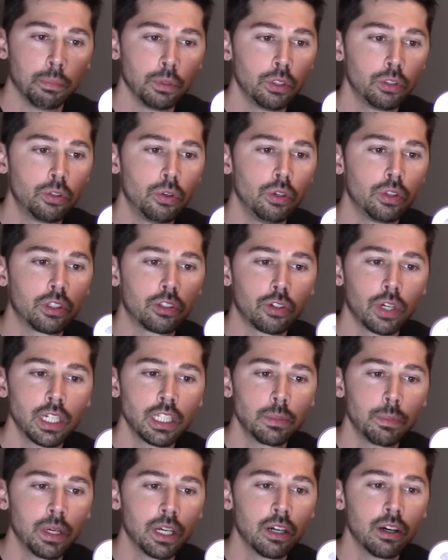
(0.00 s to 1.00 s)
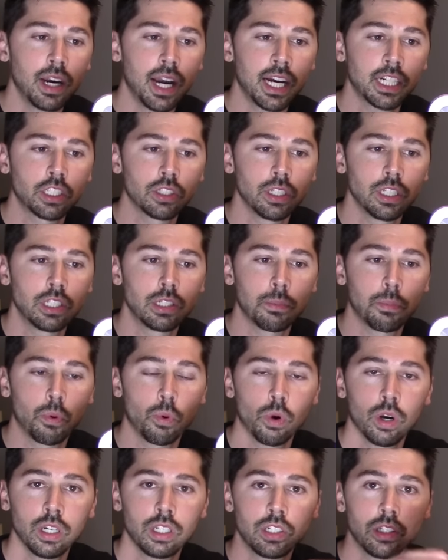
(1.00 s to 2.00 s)
Bluetooth transmitter actually
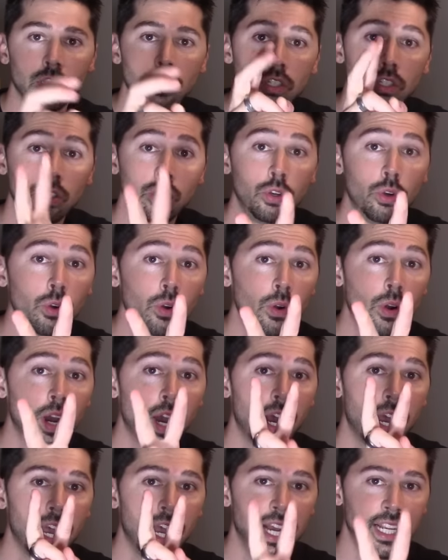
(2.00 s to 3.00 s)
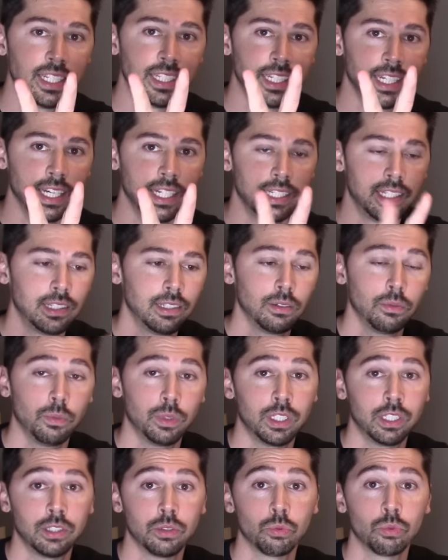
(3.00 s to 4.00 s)
supports two headsets,
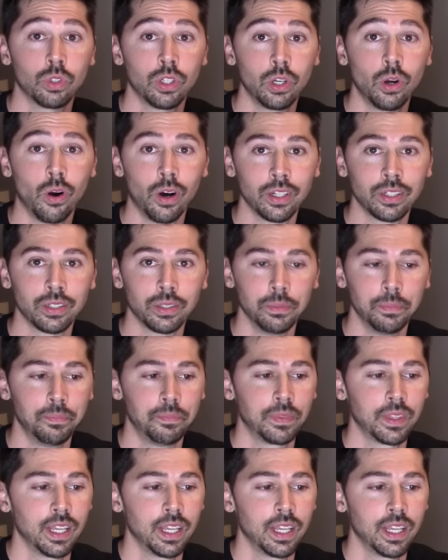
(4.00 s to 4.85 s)
which is really awesome.